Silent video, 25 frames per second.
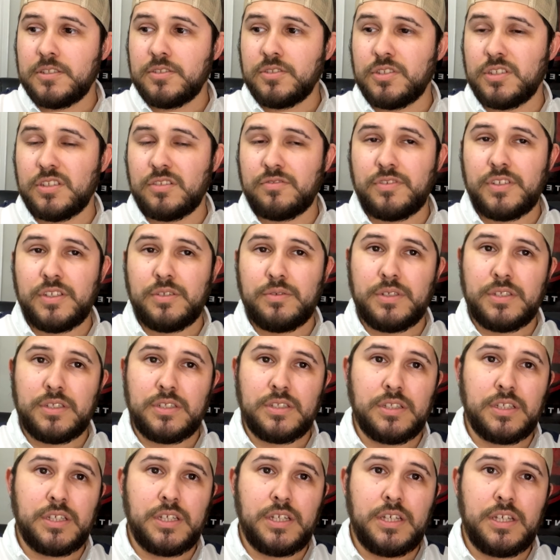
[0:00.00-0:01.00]
just
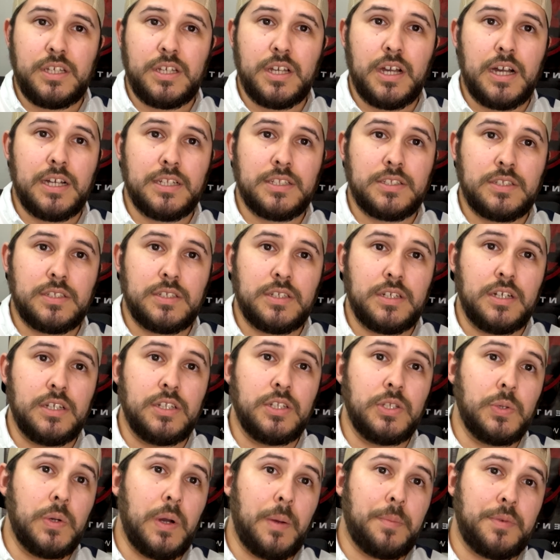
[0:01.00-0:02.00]
recently got a
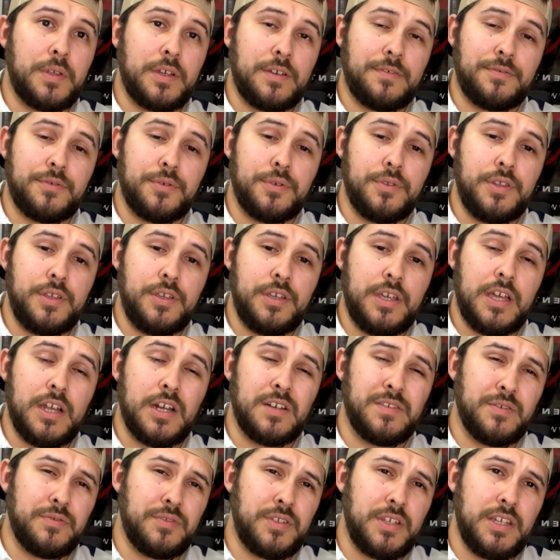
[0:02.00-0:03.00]
new update for the
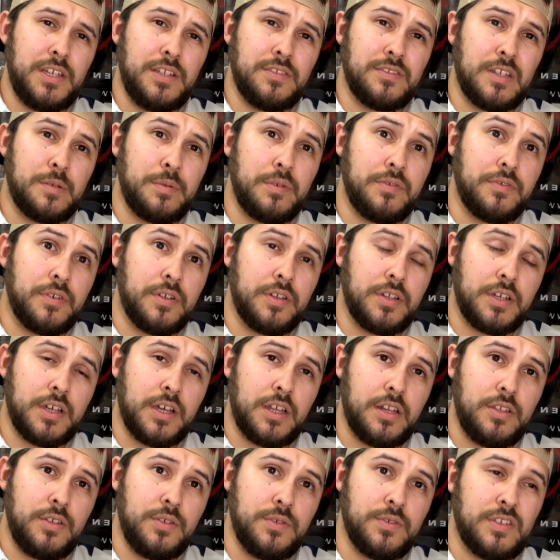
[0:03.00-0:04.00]
AR-15, so I'll be fun to
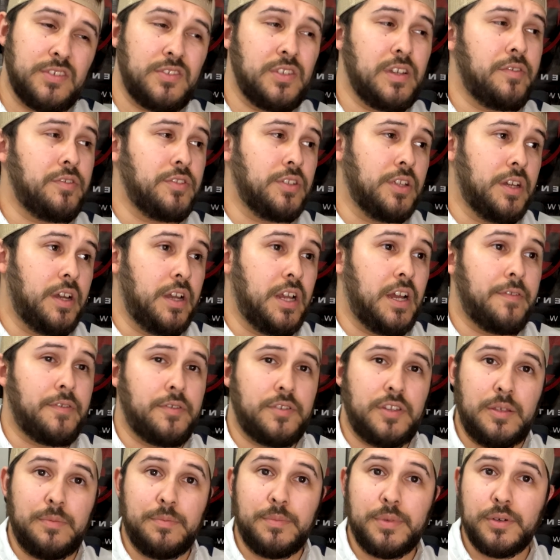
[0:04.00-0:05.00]
kind of use this up done an
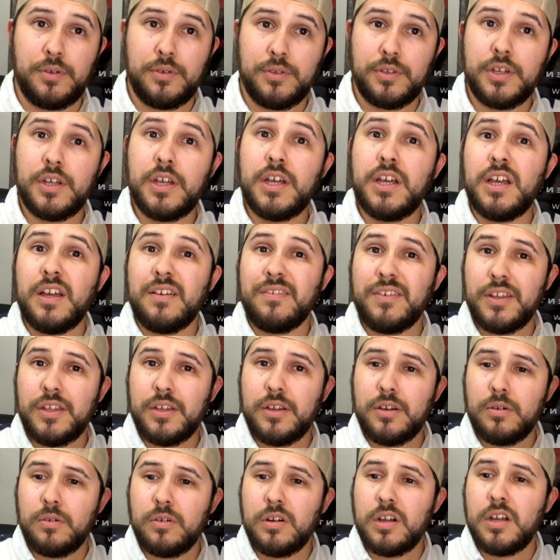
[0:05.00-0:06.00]
AR-15 build video.